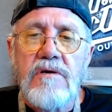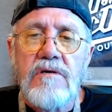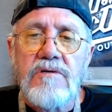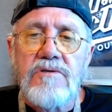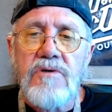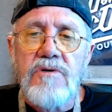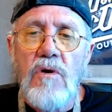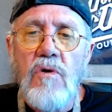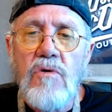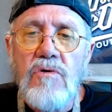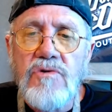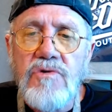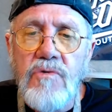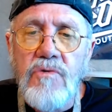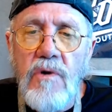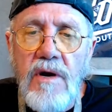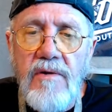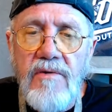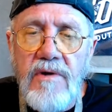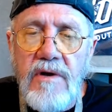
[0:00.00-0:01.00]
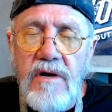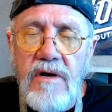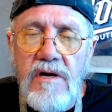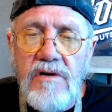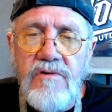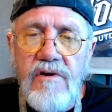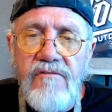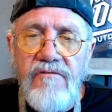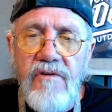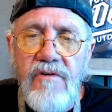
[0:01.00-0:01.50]
So who's running the
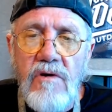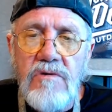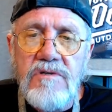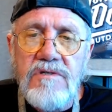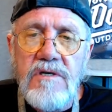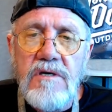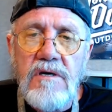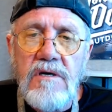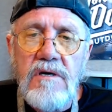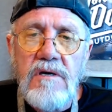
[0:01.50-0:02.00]
country, folks?